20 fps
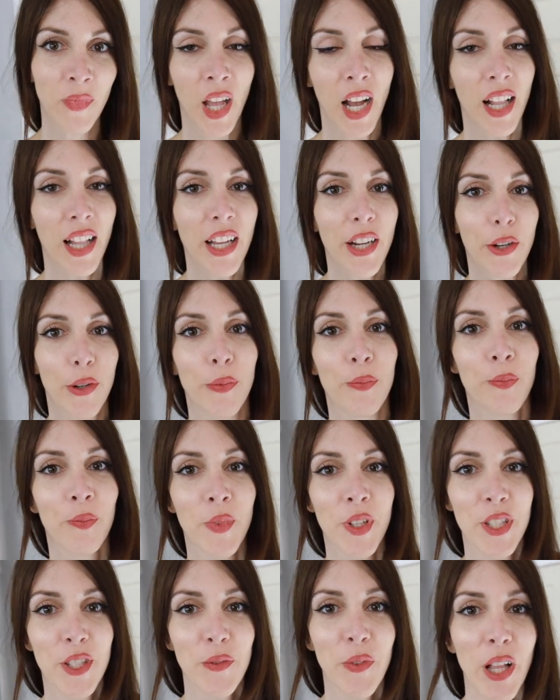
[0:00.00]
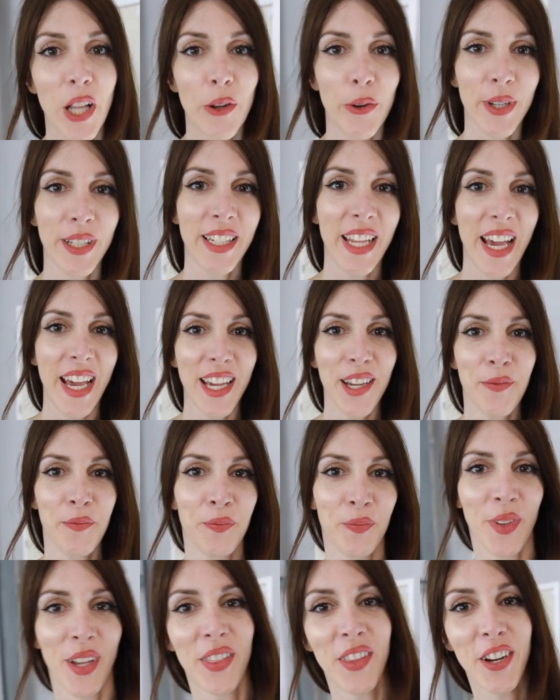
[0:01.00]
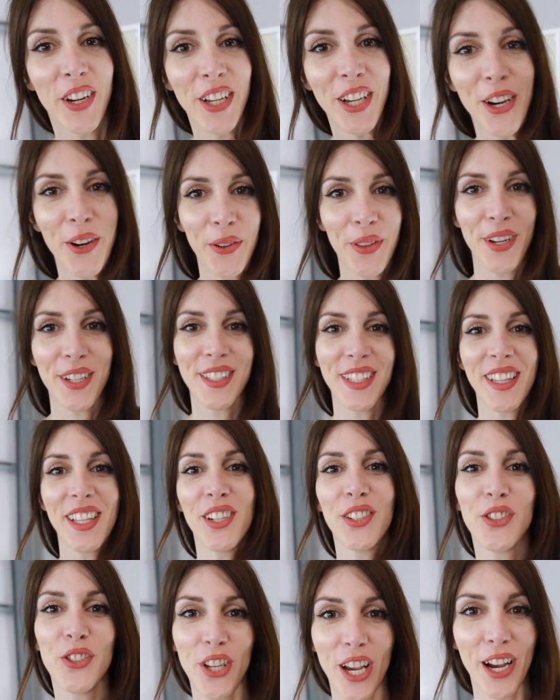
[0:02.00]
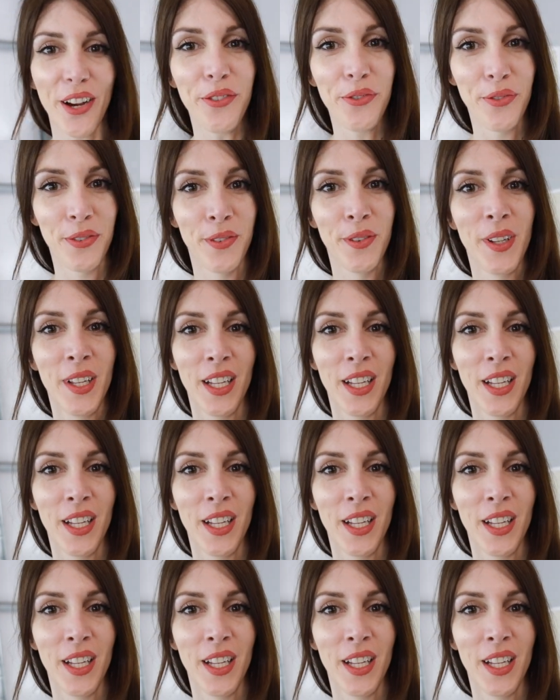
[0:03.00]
Hello. It's the following day, and there you go. There's a little Jeff.